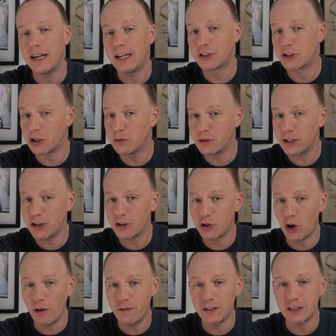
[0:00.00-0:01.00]
In terms of the
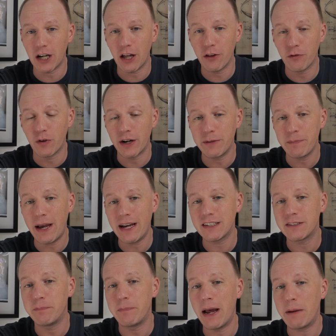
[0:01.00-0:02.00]
Dolphins' other running
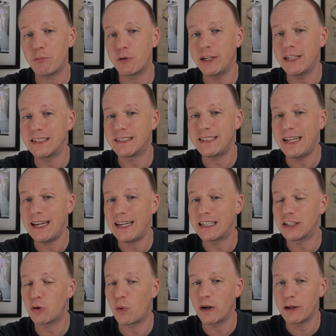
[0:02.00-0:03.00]
backs, Matt Breida is
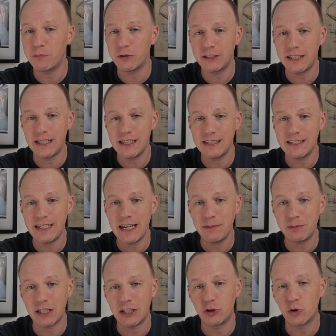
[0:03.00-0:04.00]
taking 20% of the
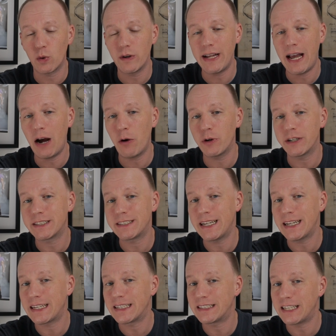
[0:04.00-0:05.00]
snaps and Jordan Howard is
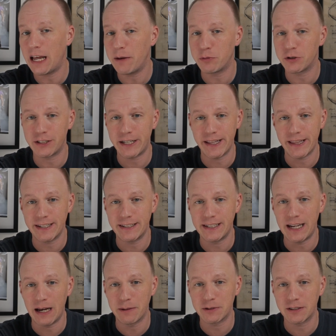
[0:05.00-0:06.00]
taking 10% of the
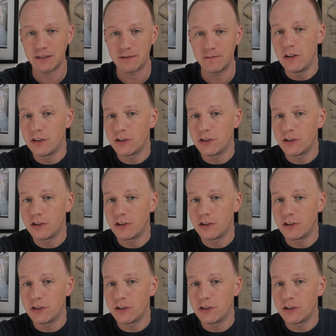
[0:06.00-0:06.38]
snaps.